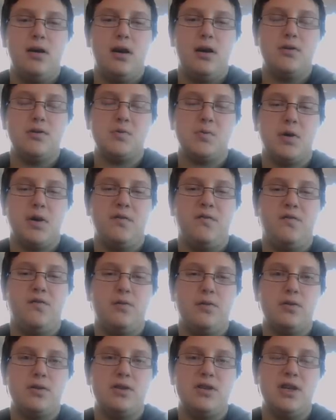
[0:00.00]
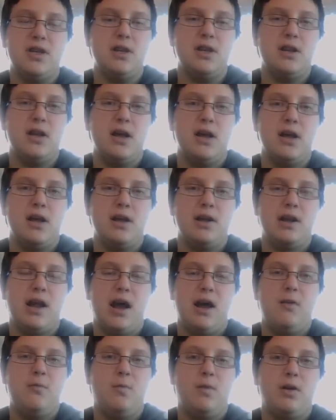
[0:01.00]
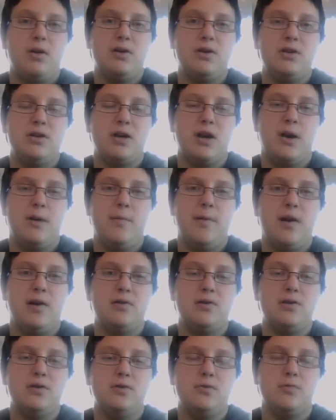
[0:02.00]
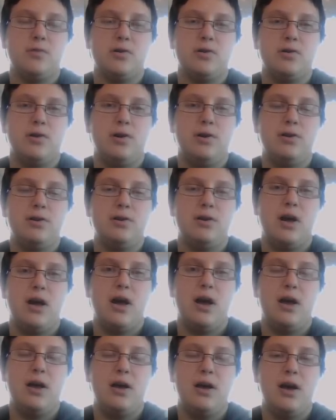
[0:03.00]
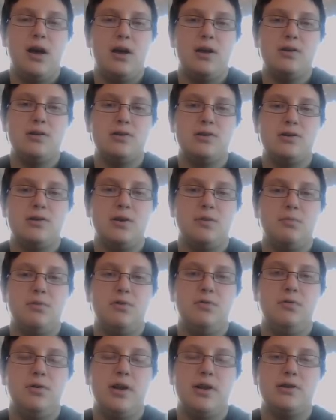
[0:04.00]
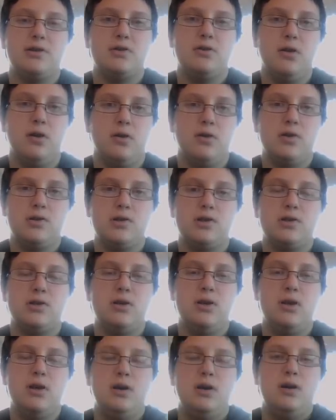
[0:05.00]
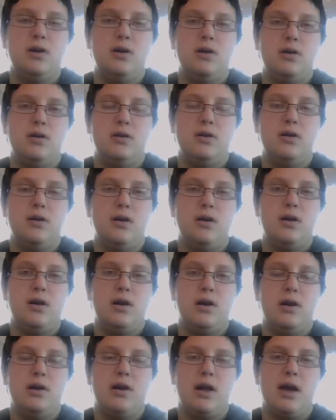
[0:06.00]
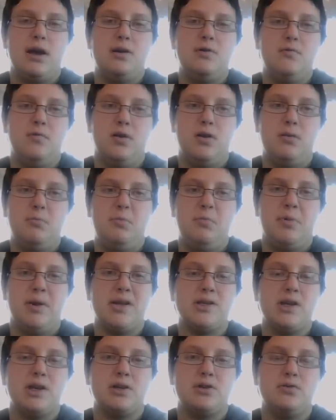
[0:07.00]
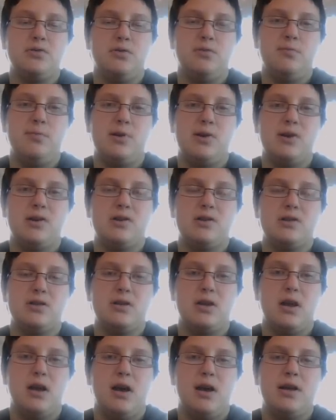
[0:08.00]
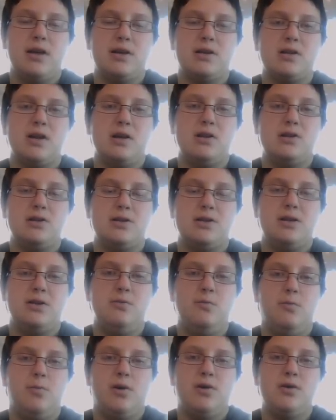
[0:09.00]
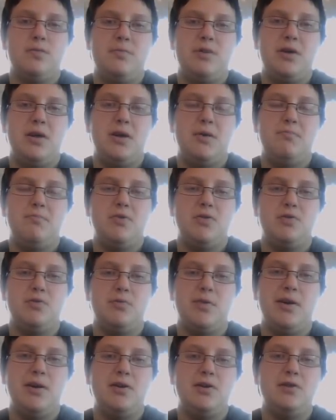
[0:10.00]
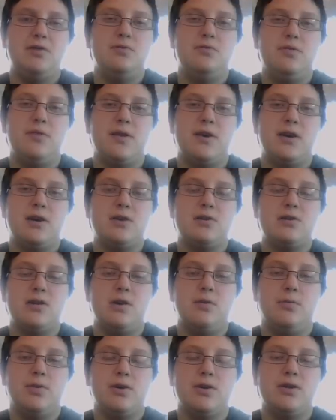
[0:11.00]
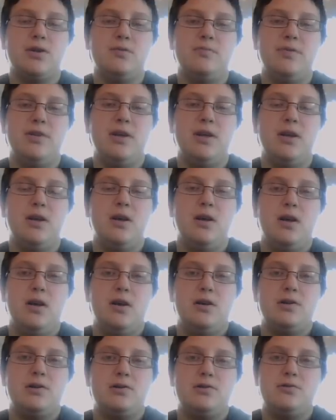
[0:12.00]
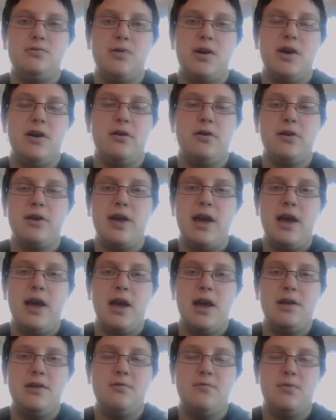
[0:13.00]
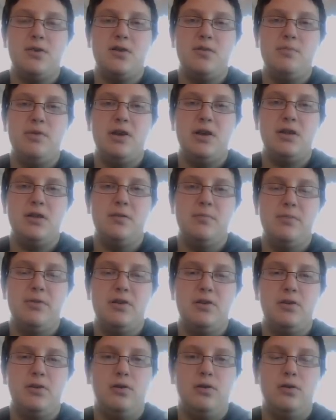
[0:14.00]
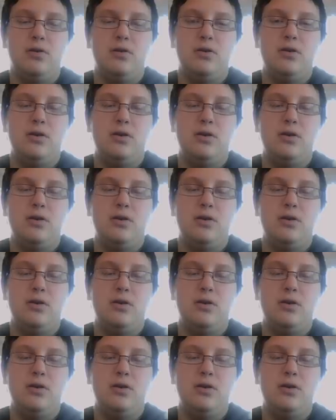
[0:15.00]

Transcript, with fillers: I was probably 14, and I wanted to come out to the world as someone who liked girls and I didn't want to be bisexual because I guess I just didn't want to be in between two things. I wanted to be straight or gay. I didn't want to be in the middle.